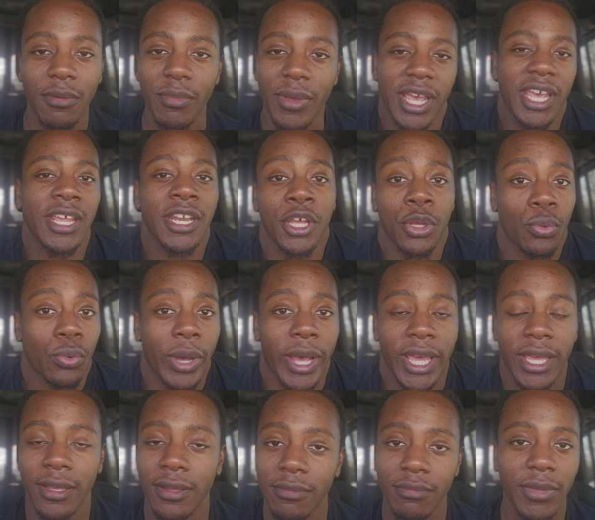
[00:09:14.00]

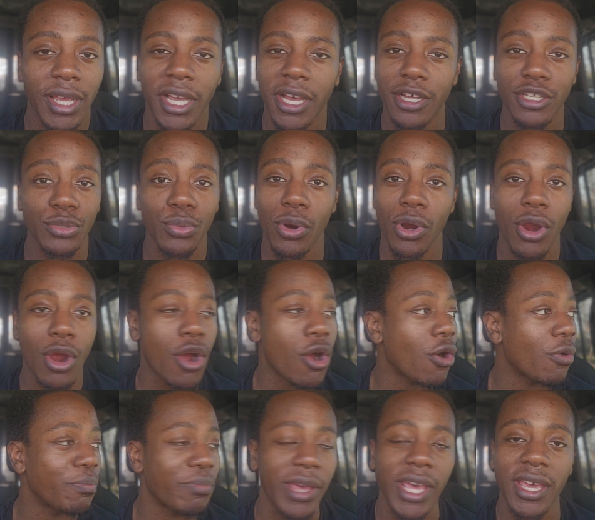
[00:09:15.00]
anyway, because we're
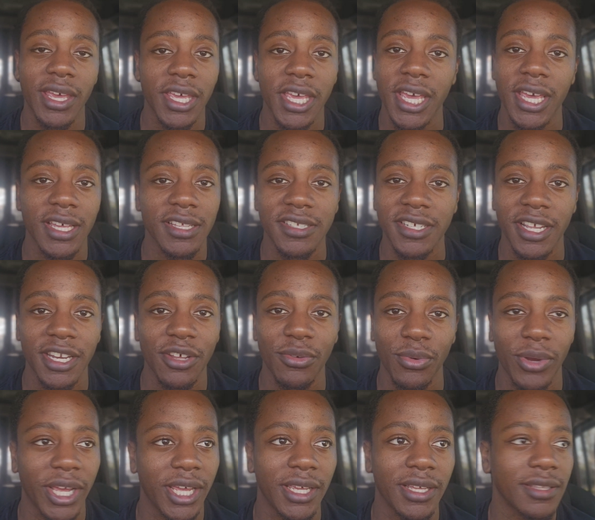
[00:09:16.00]
all big kids
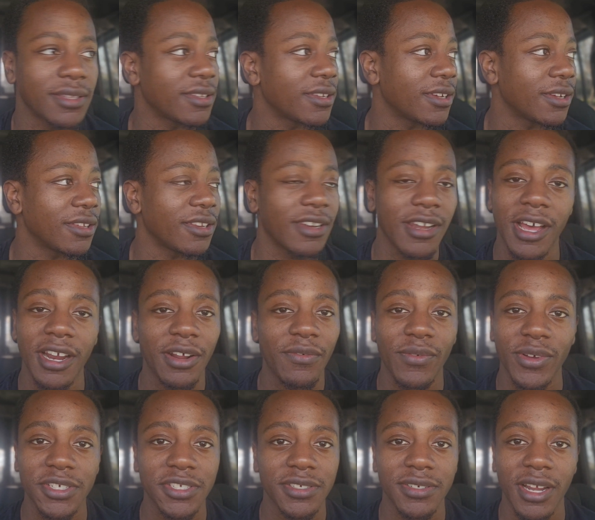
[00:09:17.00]
anyway. None of
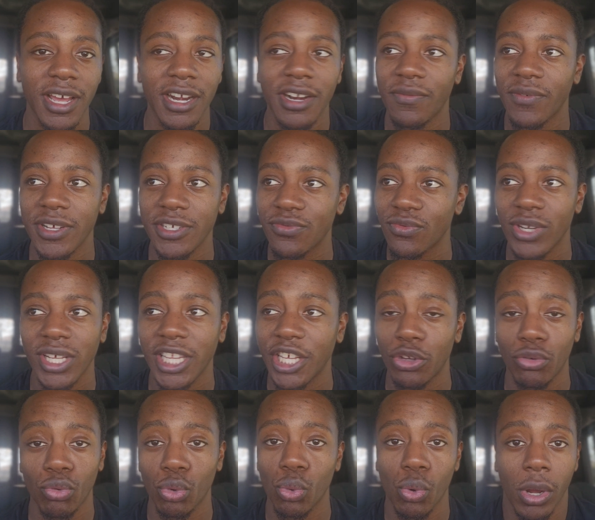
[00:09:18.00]
us really
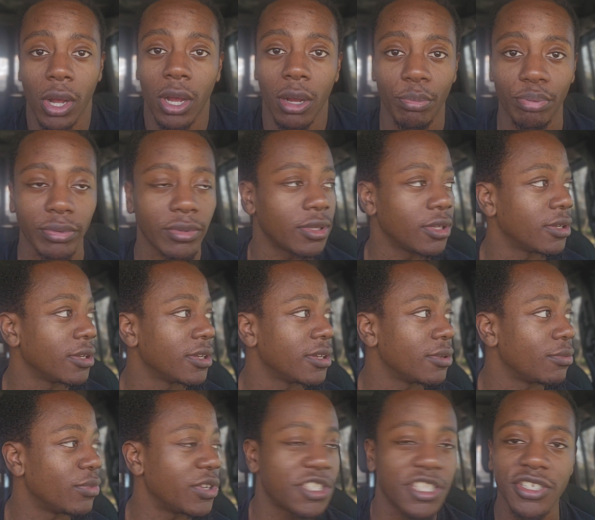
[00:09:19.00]
grew up.
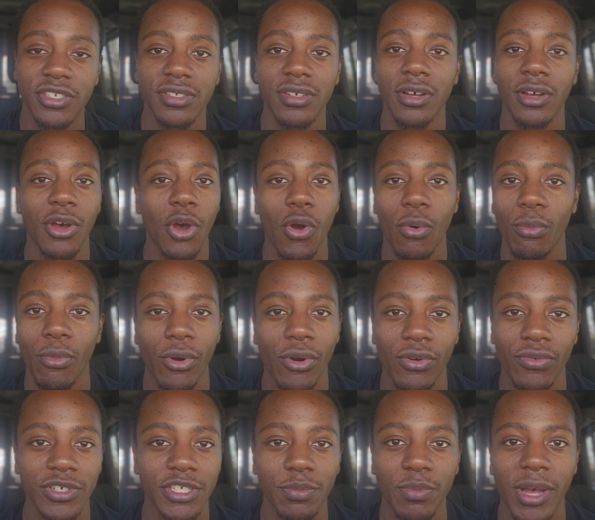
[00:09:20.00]
We just took on more
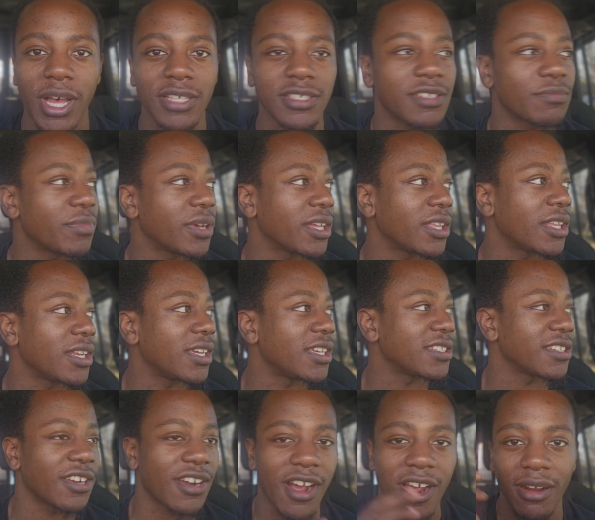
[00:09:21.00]
responsibilities,
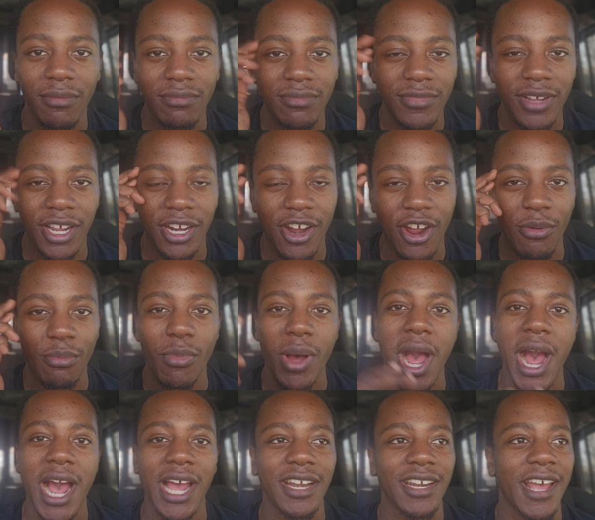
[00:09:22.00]
and our
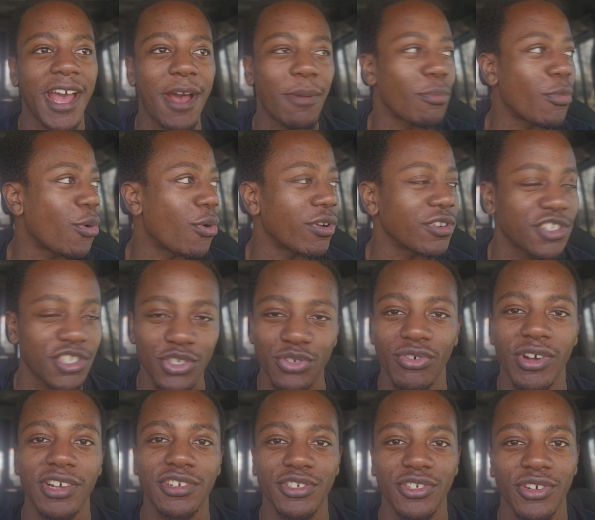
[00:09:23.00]
mind got more
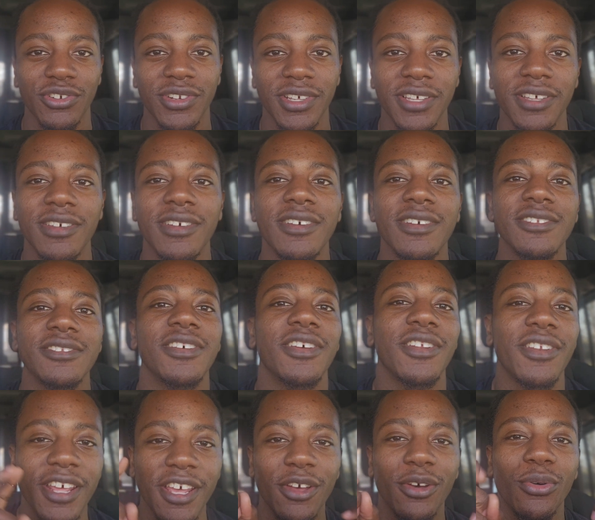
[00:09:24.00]
structured to
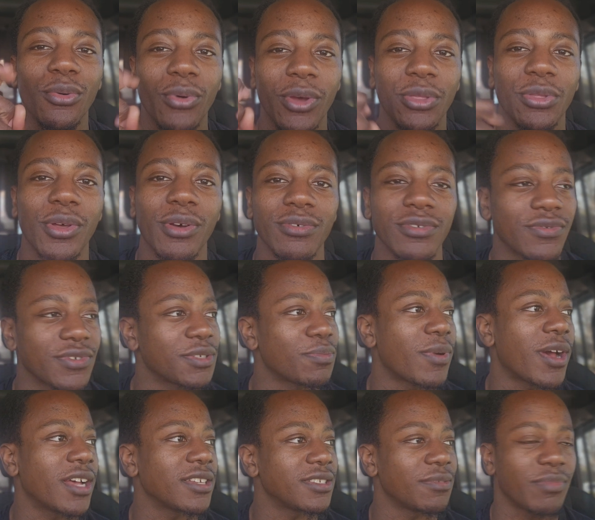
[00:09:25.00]
deal with those
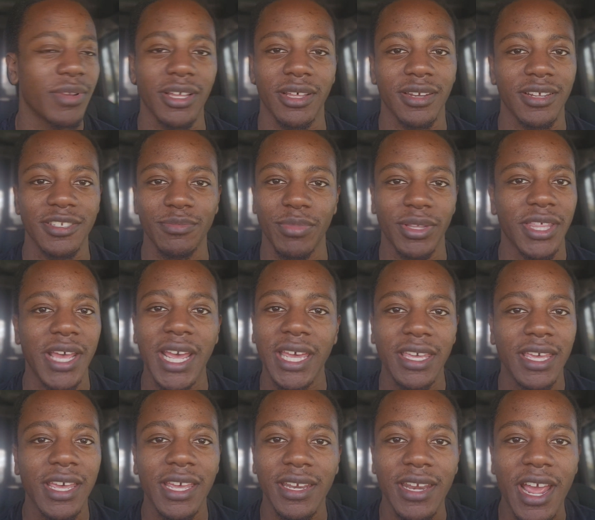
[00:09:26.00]
responsibilities. But that
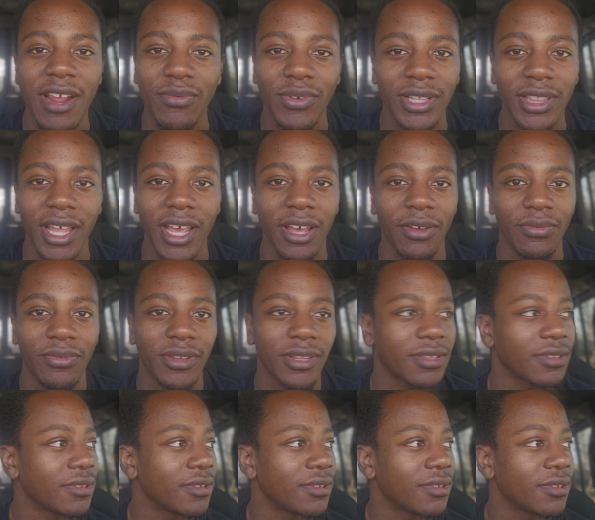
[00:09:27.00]
kid never left,